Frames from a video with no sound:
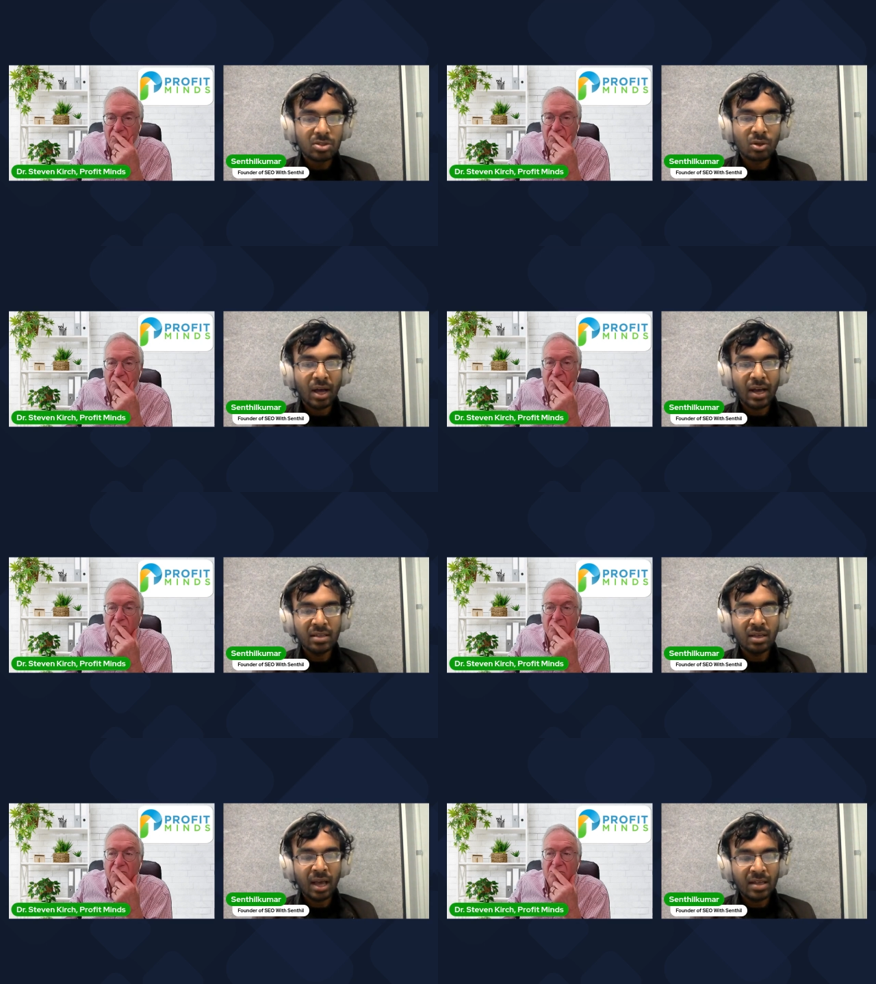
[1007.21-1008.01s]
Speaker 1: So
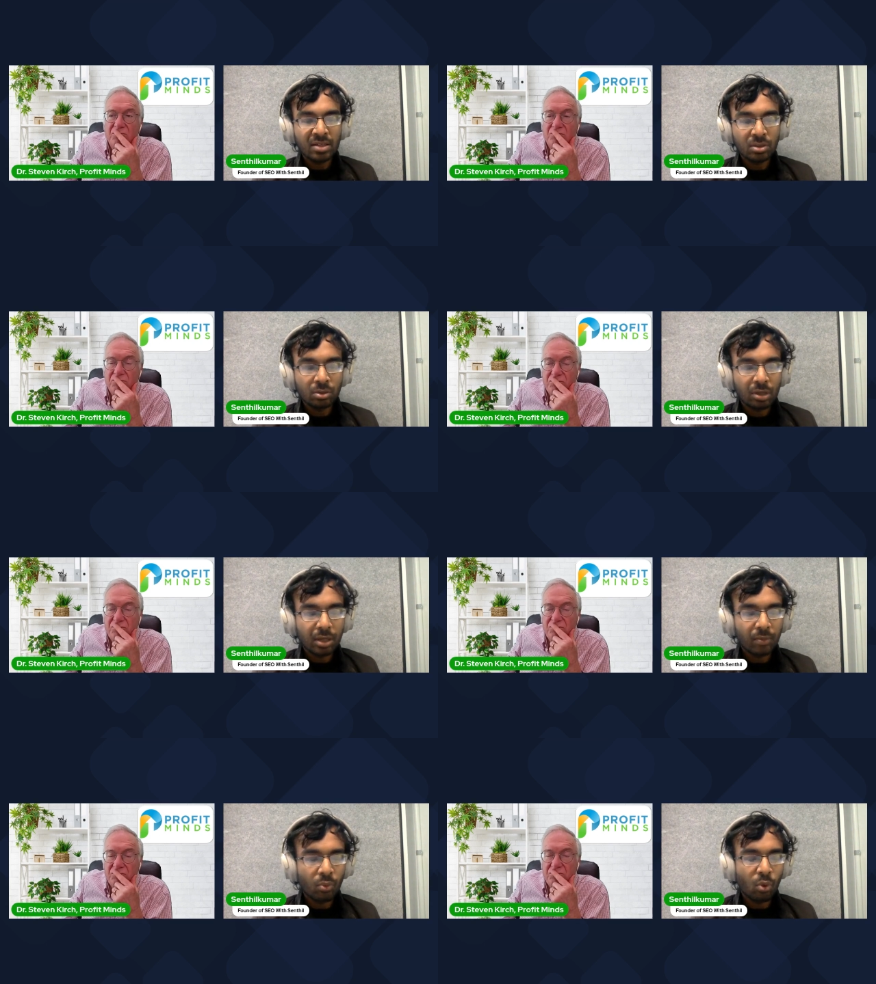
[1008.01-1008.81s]
I told
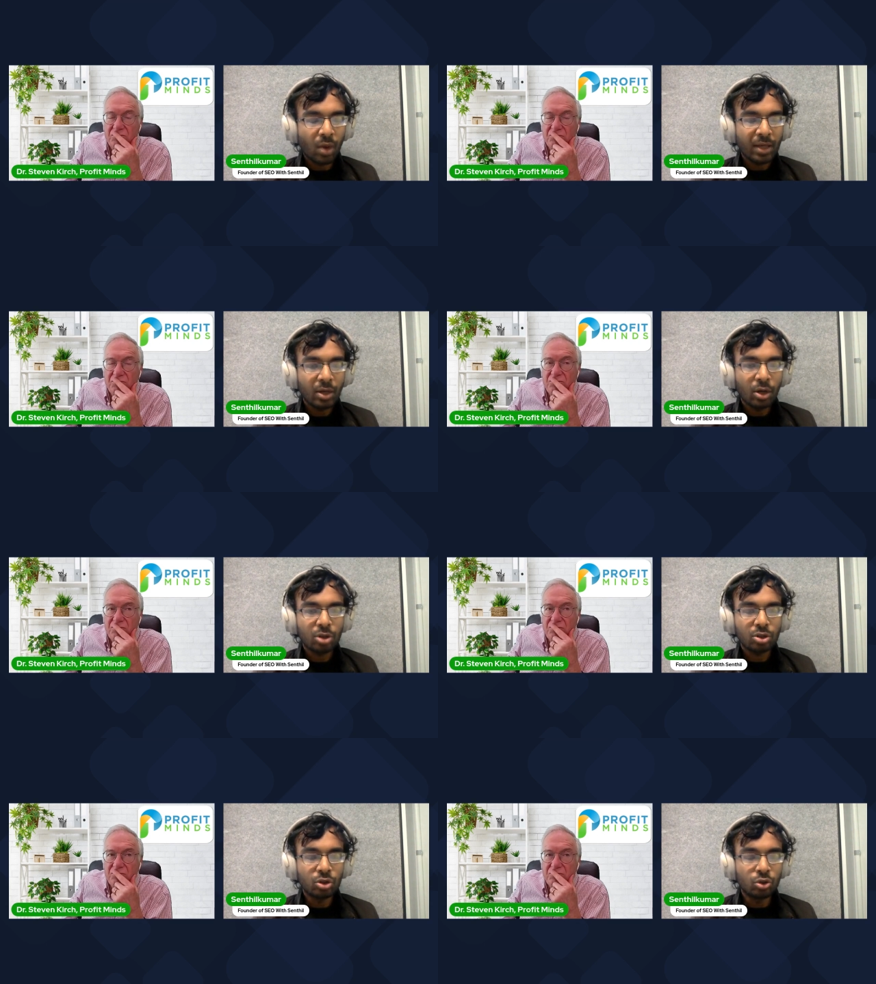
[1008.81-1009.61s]
him, why
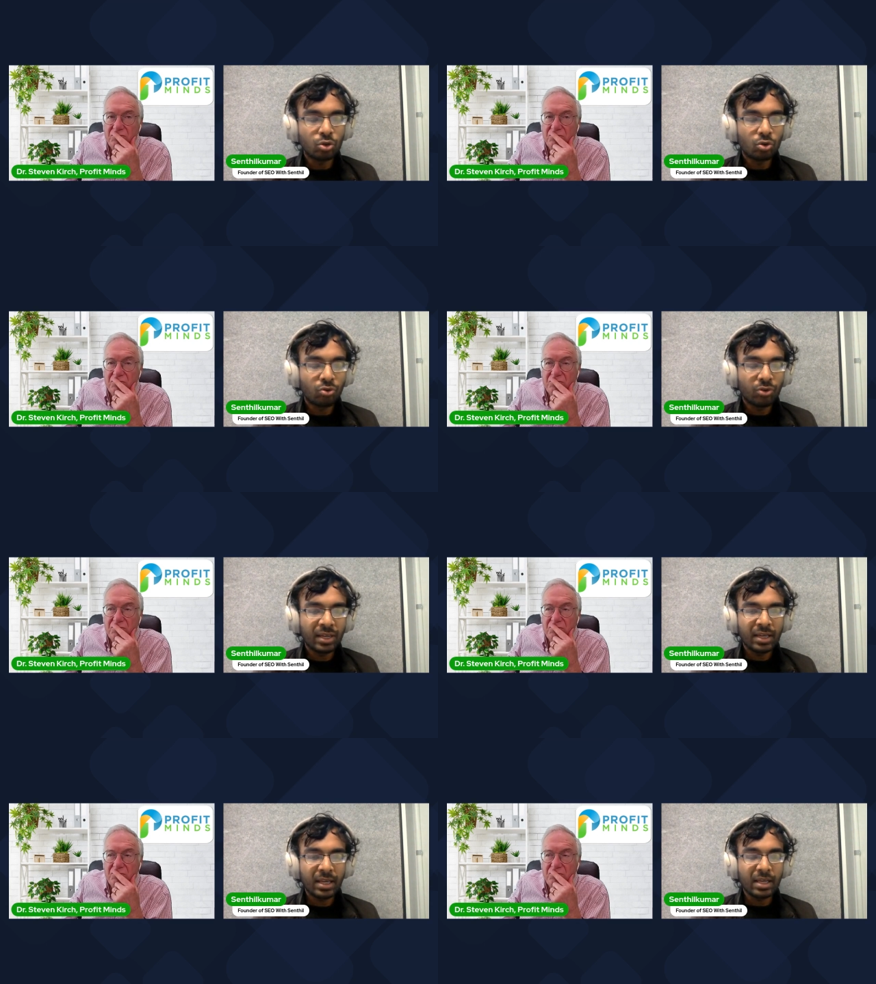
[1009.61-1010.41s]
not you
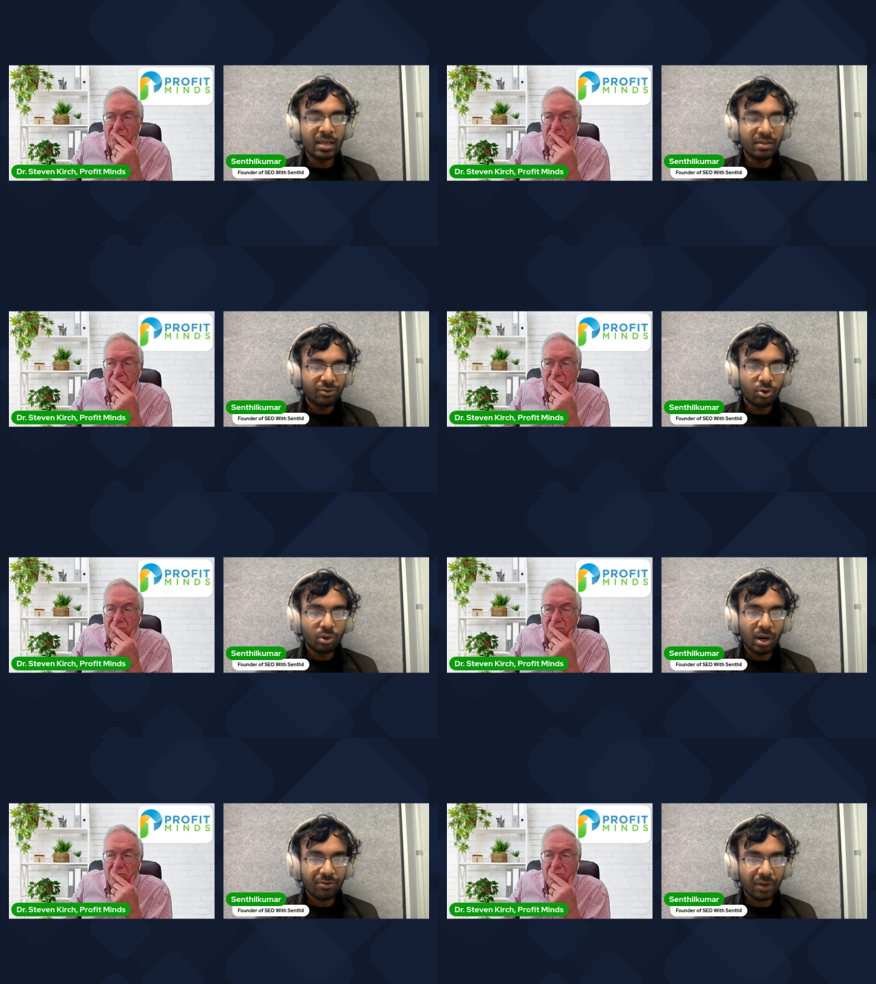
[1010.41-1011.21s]
create an
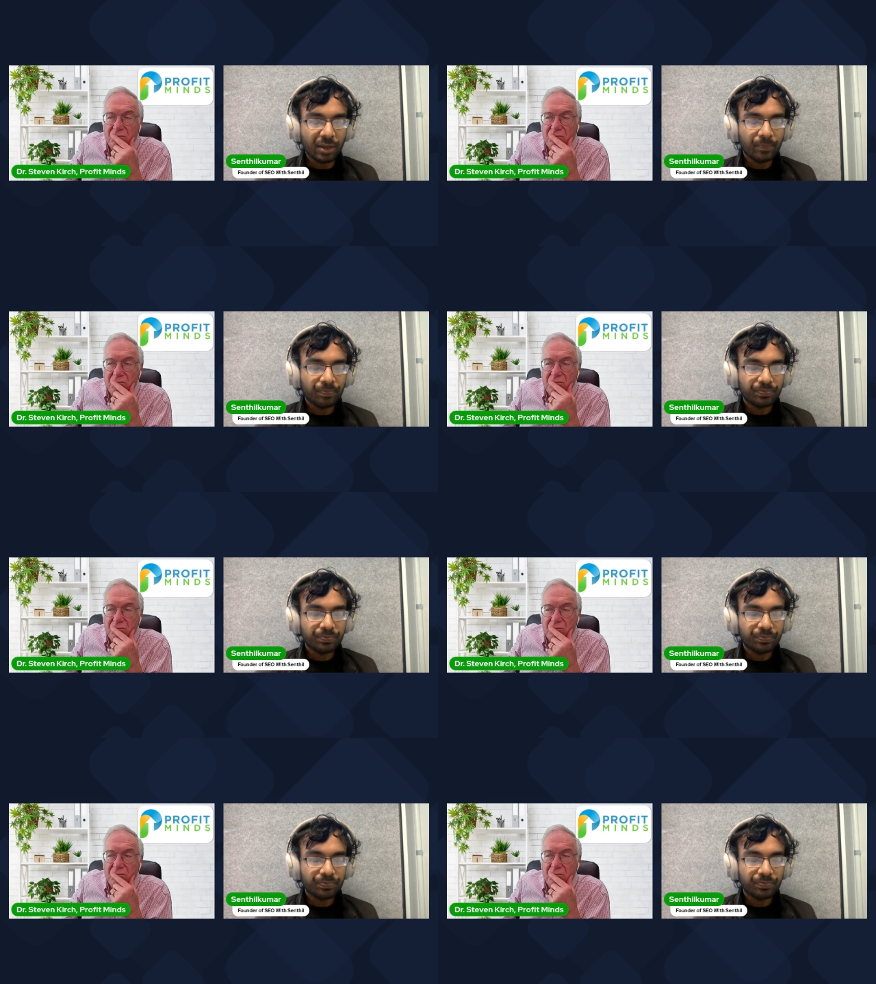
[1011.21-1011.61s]
infographic